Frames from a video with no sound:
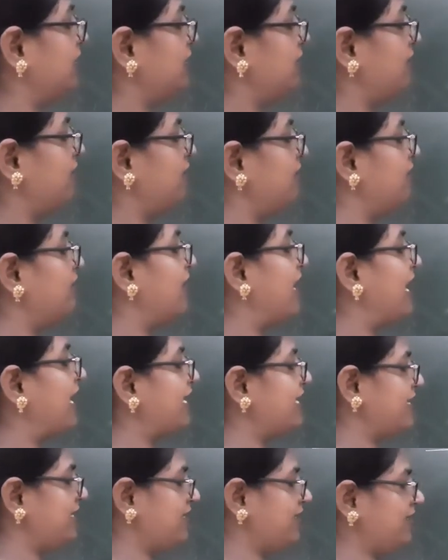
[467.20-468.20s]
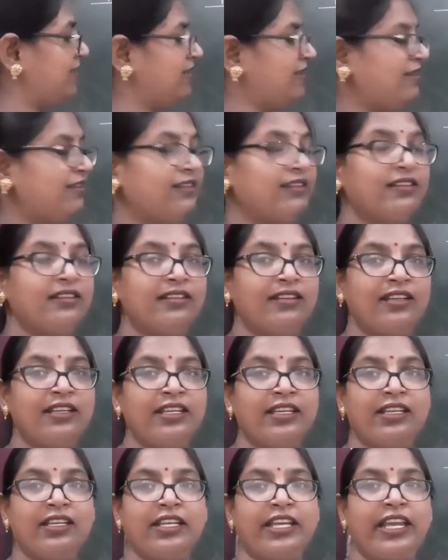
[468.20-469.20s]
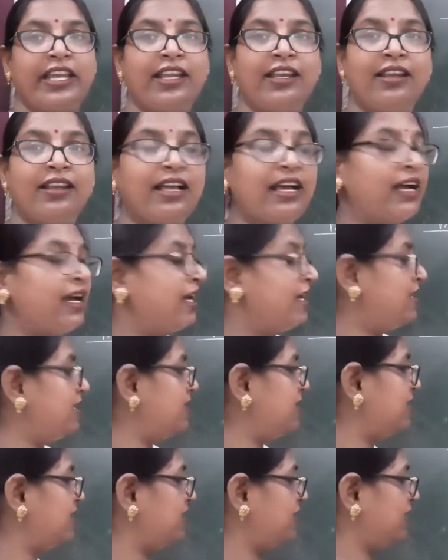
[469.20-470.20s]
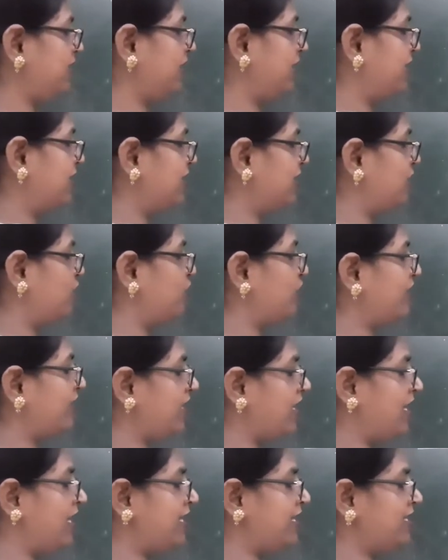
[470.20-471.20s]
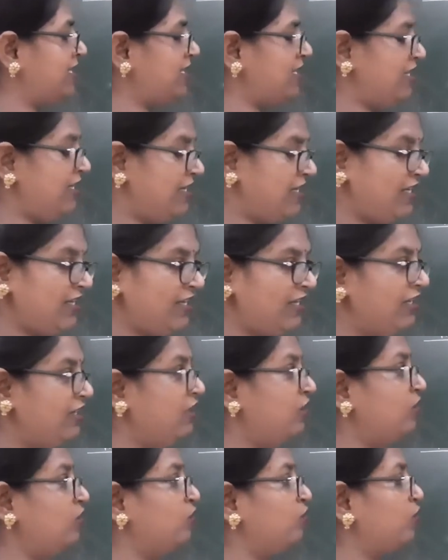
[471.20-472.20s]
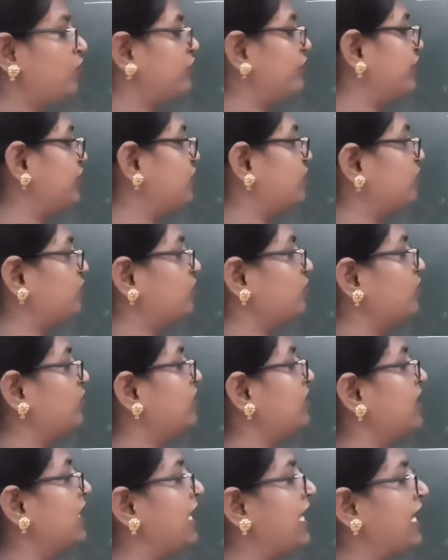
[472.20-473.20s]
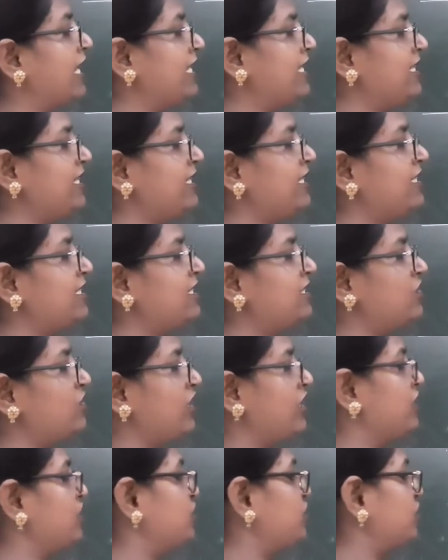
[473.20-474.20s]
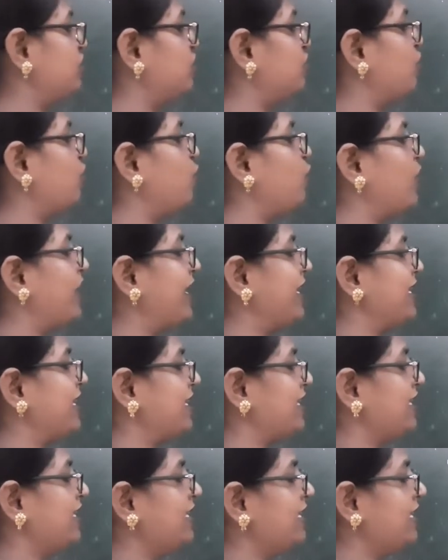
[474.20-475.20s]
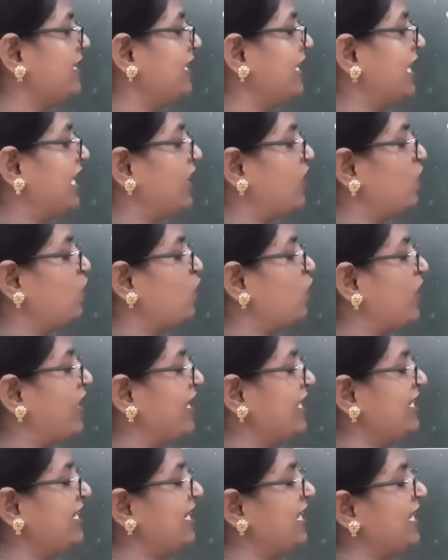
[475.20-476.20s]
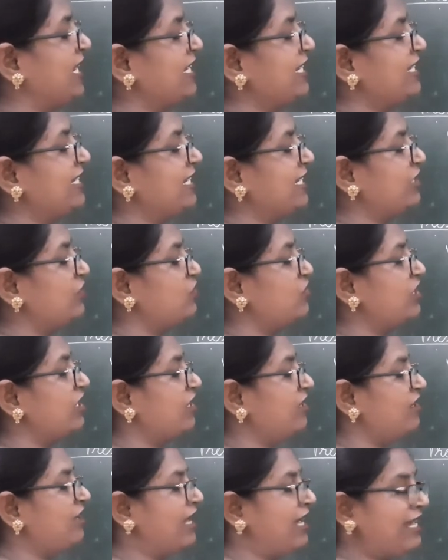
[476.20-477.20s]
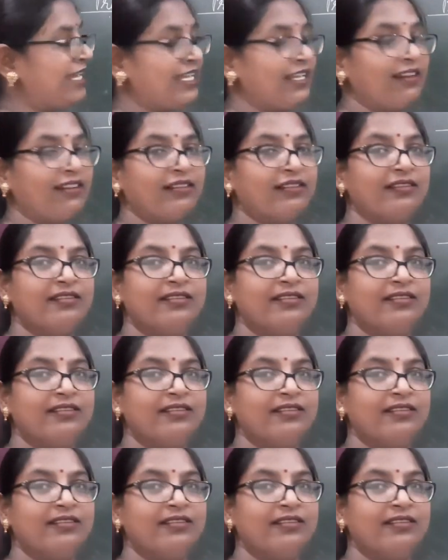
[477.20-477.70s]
Lie. Lie ending with IE. What we do? I is changed into Y. Lying. Lying.